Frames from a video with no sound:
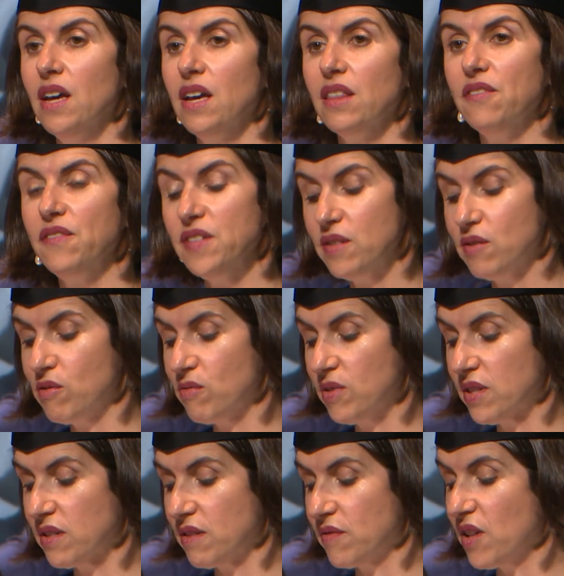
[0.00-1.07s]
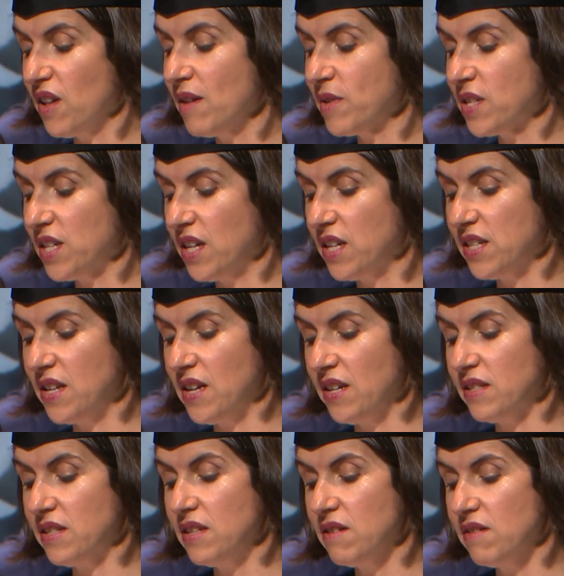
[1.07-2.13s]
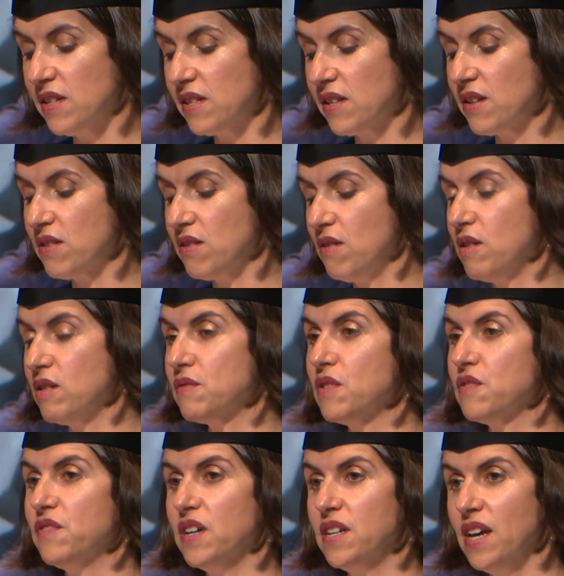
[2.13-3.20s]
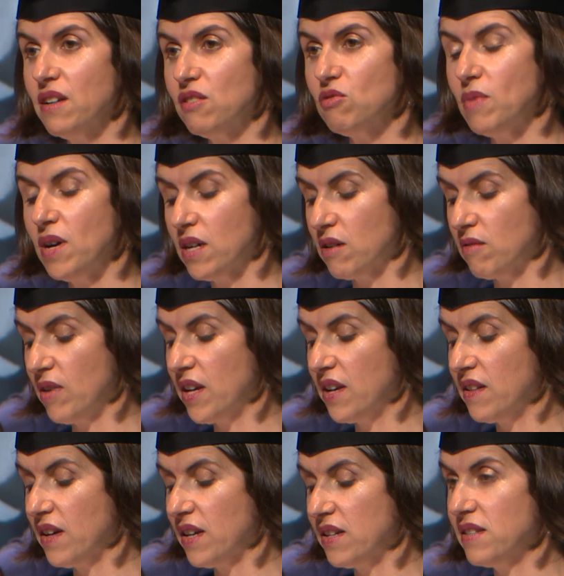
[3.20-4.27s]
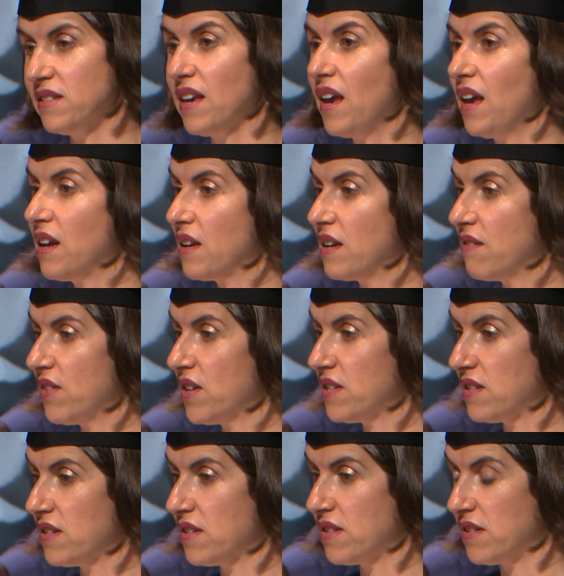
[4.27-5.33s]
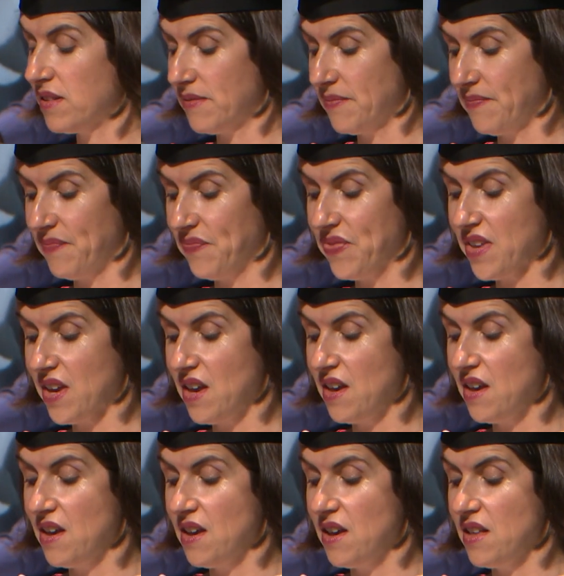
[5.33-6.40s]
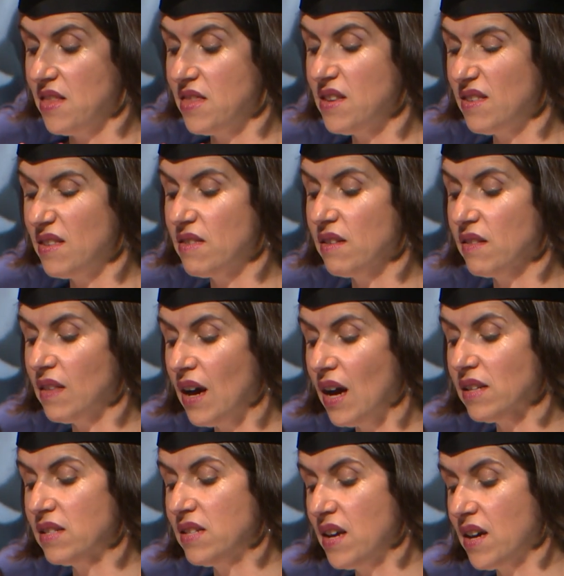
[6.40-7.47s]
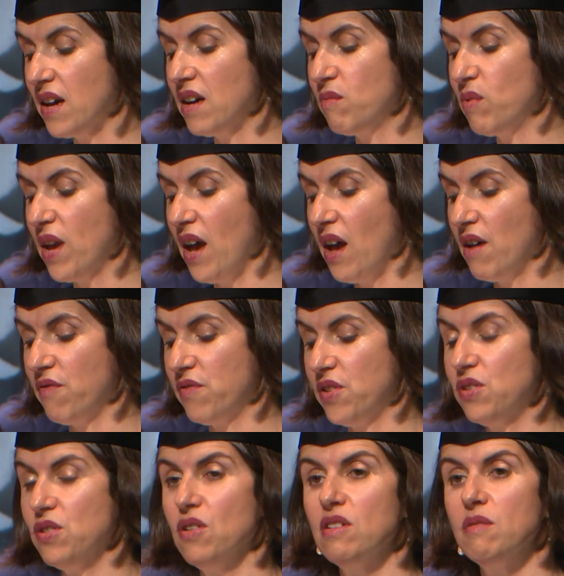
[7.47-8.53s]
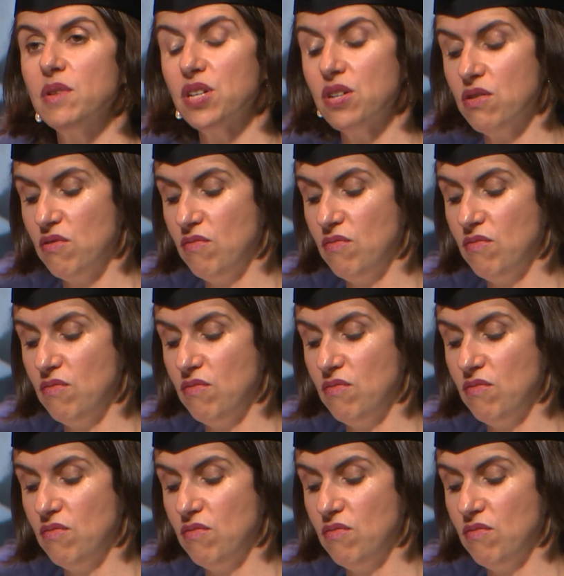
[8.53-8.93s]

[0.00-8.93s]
The physical risks of climate change are now serious concerns for financial market regulators and investors. This is the last decade we have to turn emissions